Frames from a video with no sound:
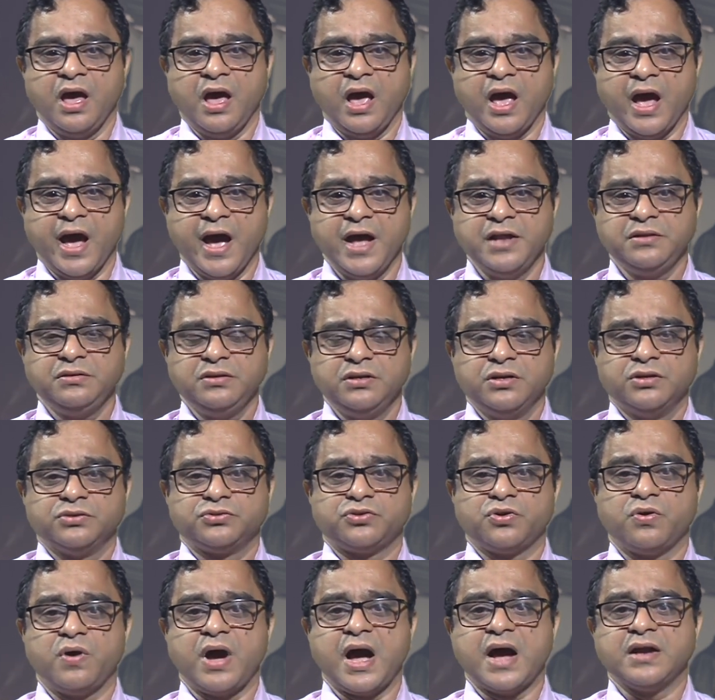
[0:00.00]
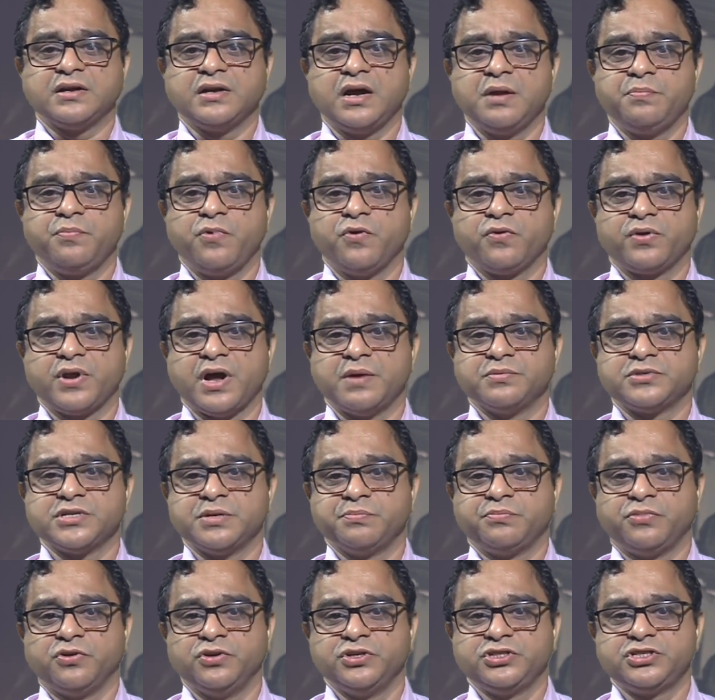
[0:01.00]
and through other programs
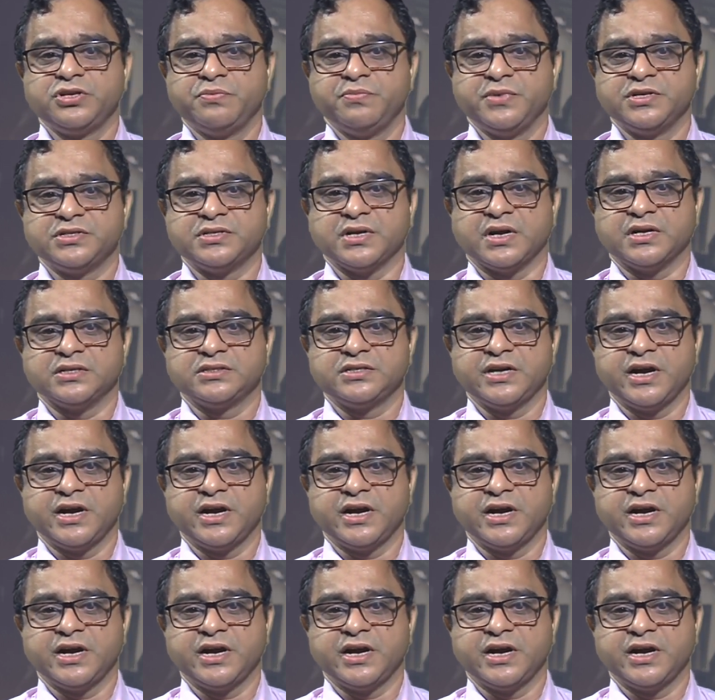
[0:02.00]
and policy measures